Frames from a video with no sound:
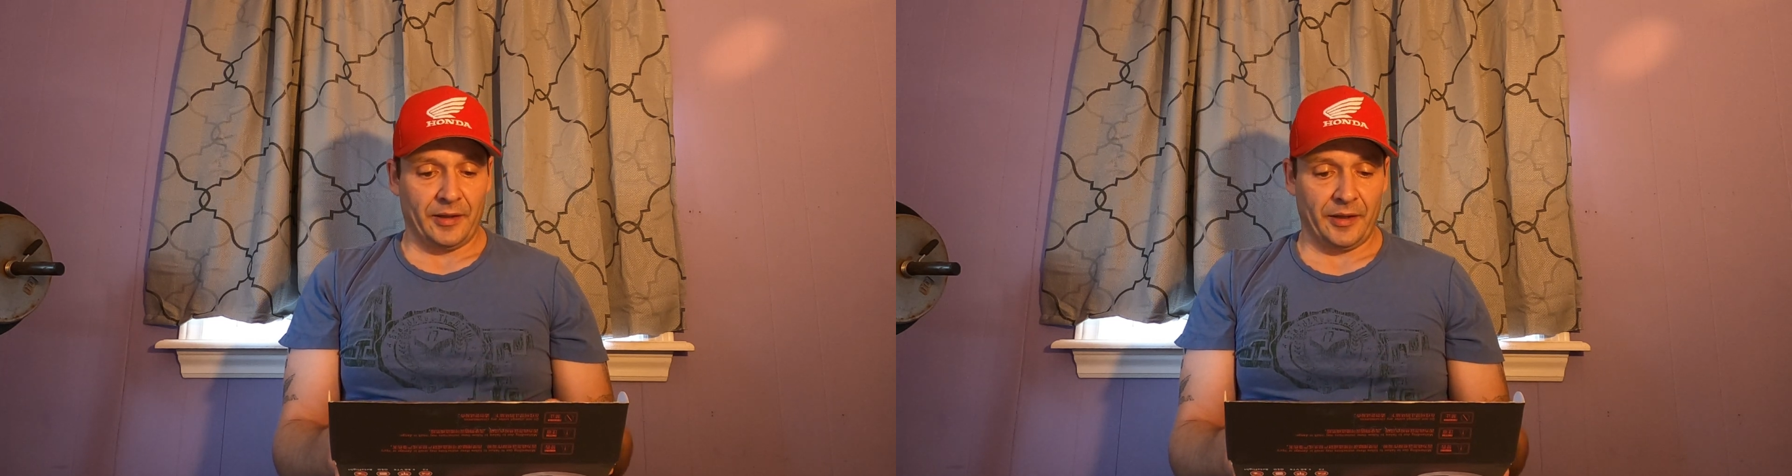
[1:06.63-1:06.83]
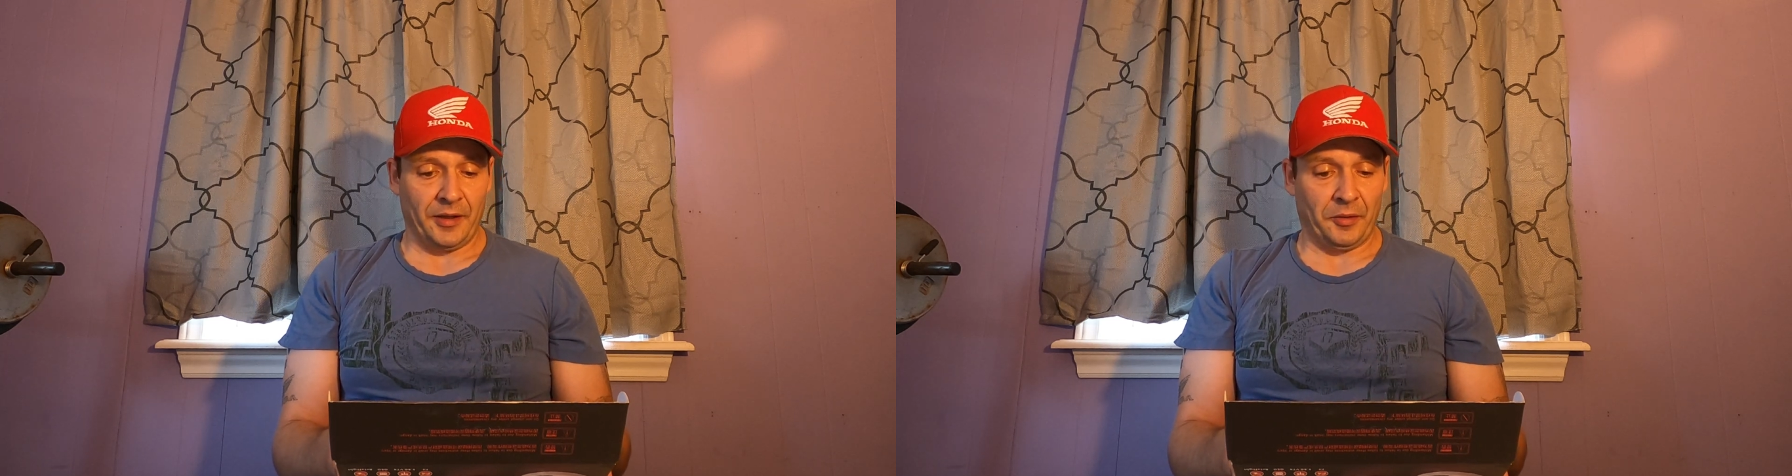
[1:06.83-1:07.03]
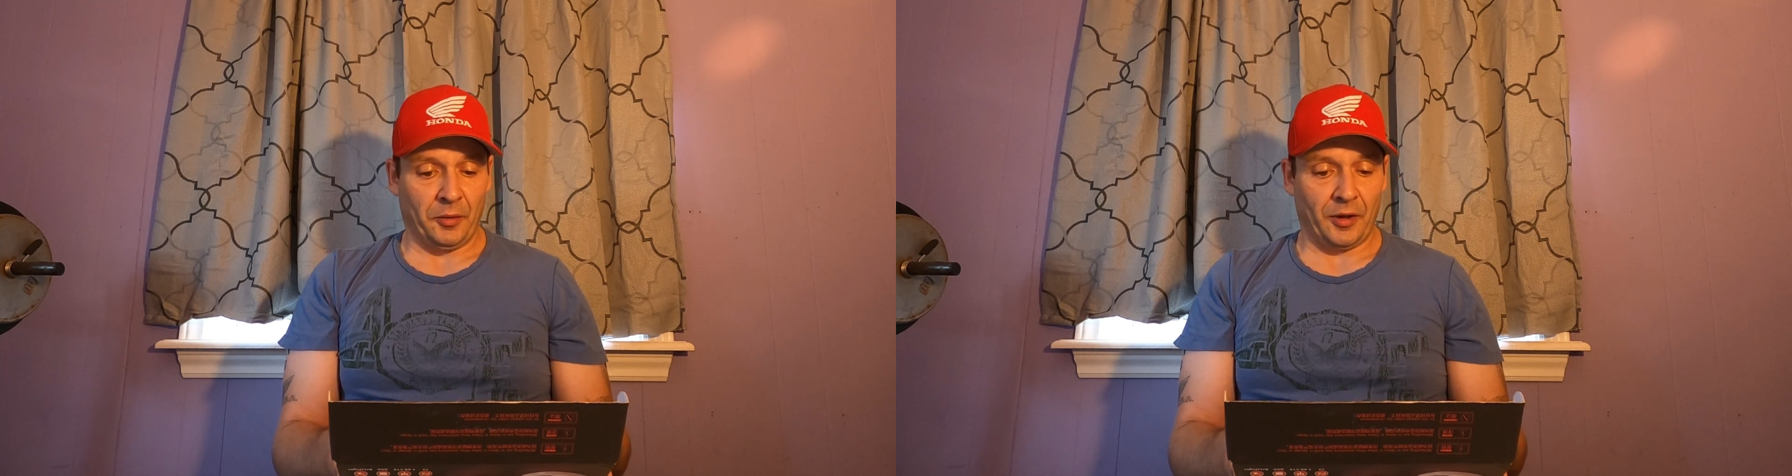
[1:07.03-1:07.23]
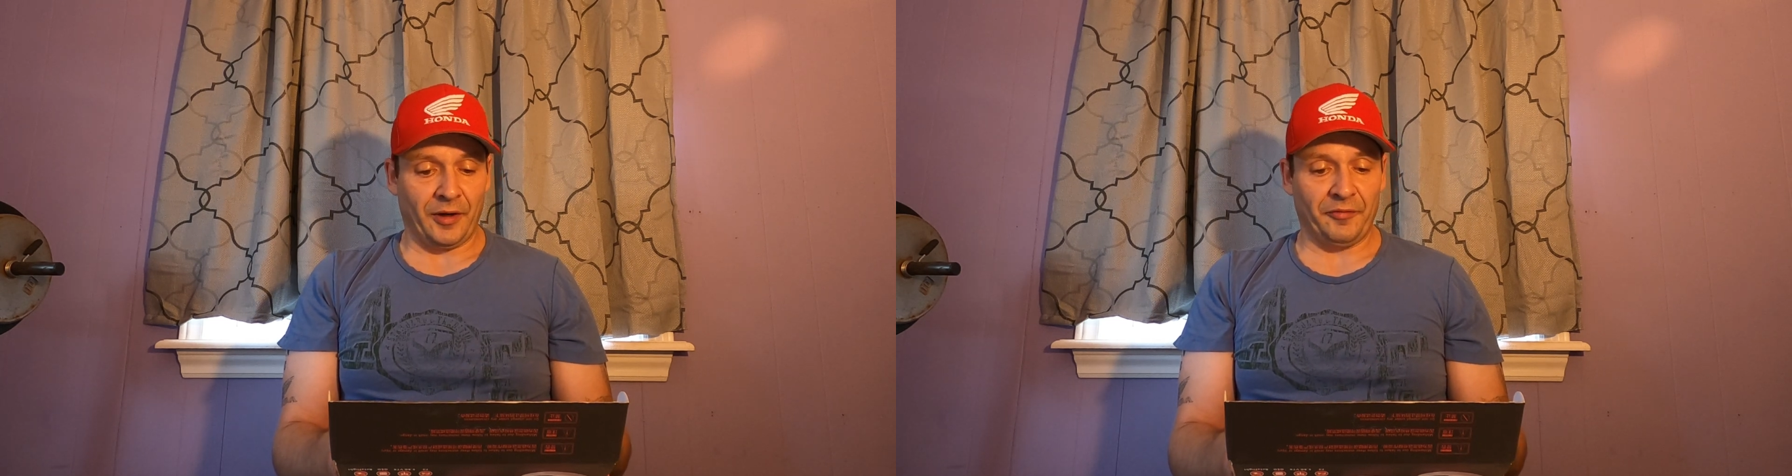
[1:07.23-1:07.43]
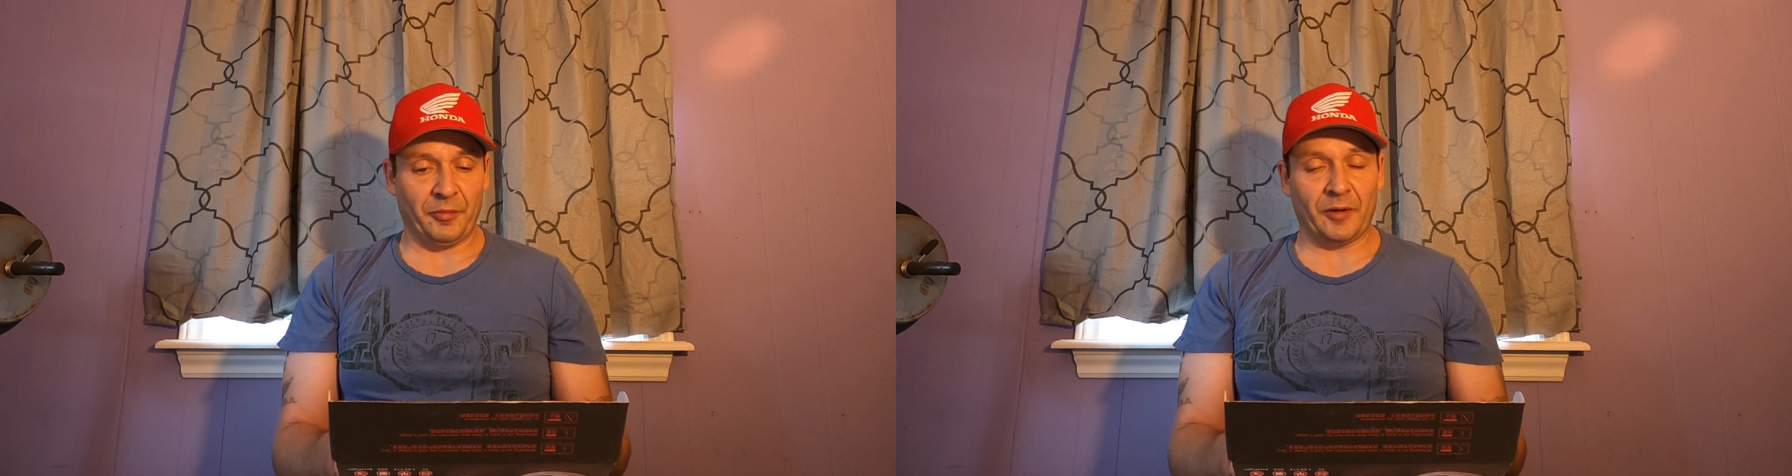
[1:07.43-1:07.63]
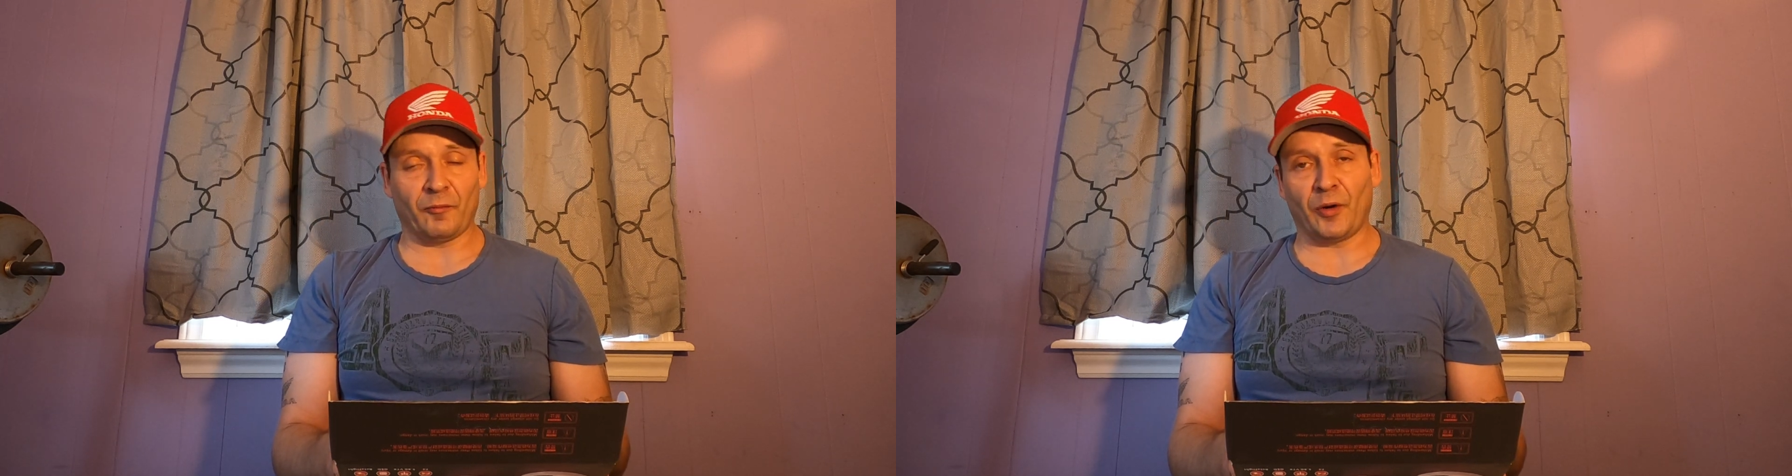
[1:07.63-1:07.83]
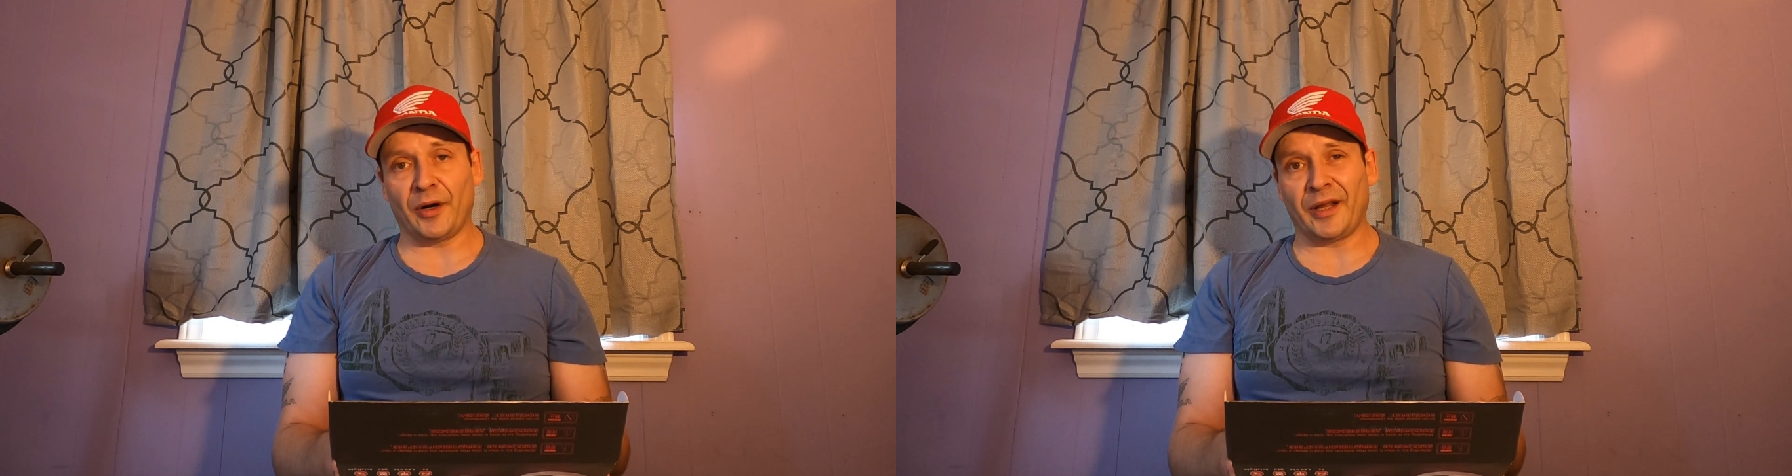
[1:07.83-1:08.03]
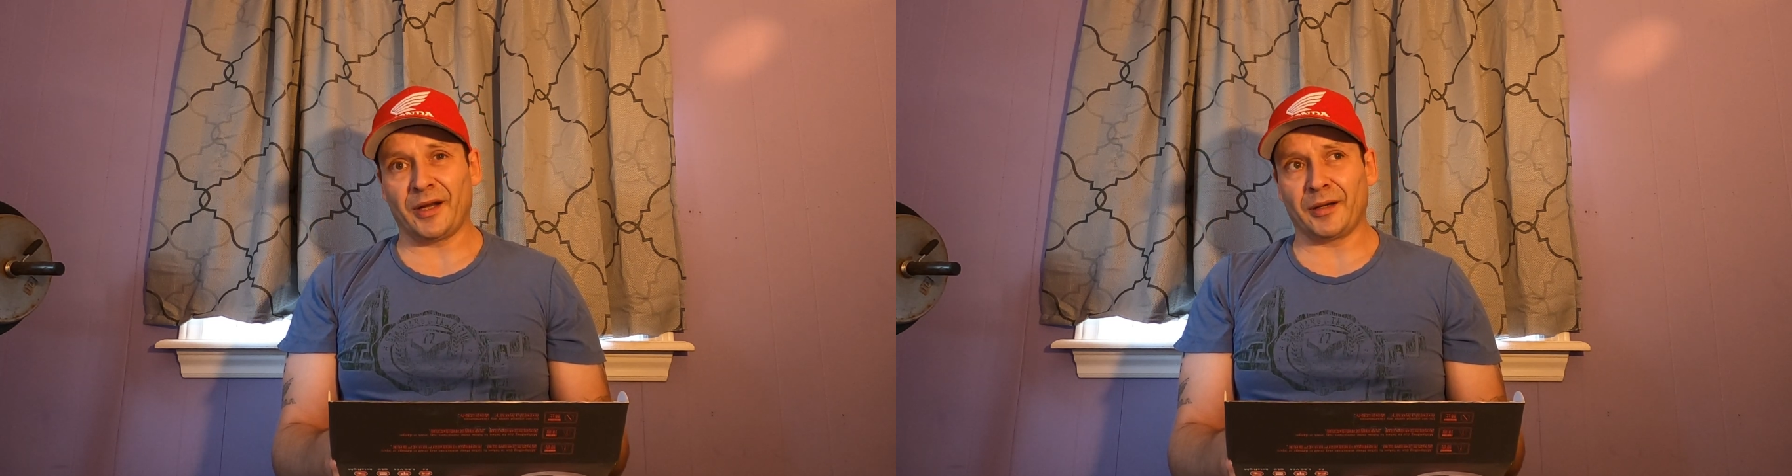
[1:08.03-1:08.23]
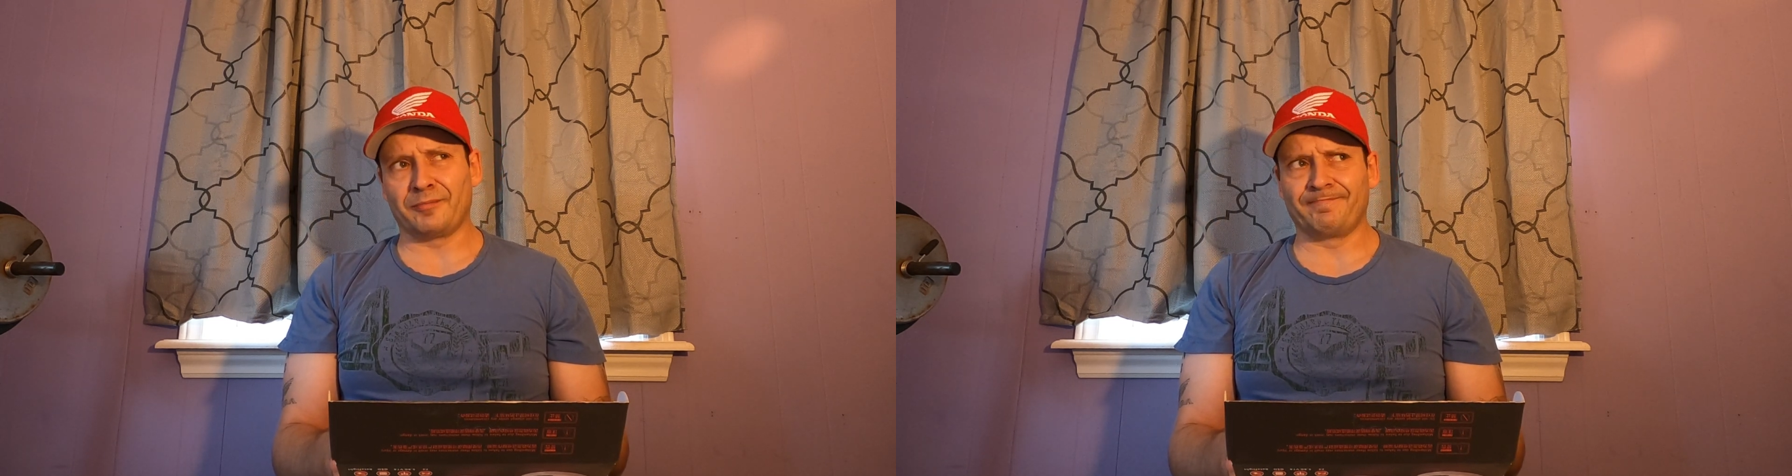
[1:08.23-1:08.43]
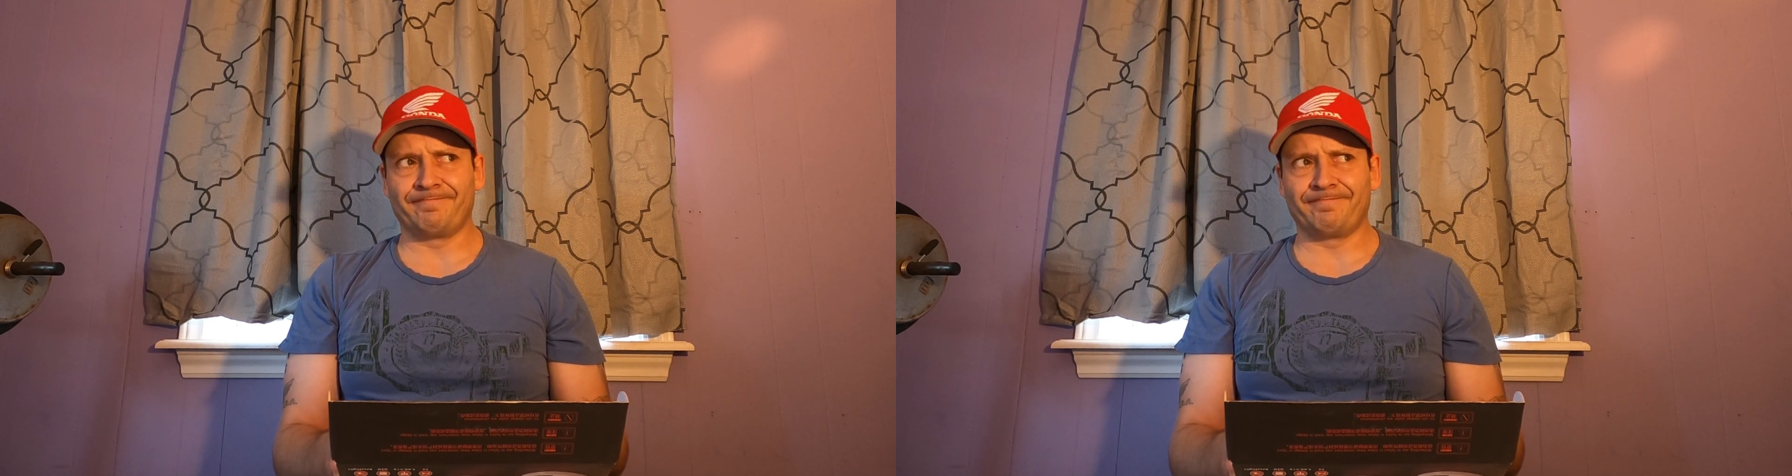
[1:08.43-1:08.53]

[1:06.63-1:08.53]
Now I've been running,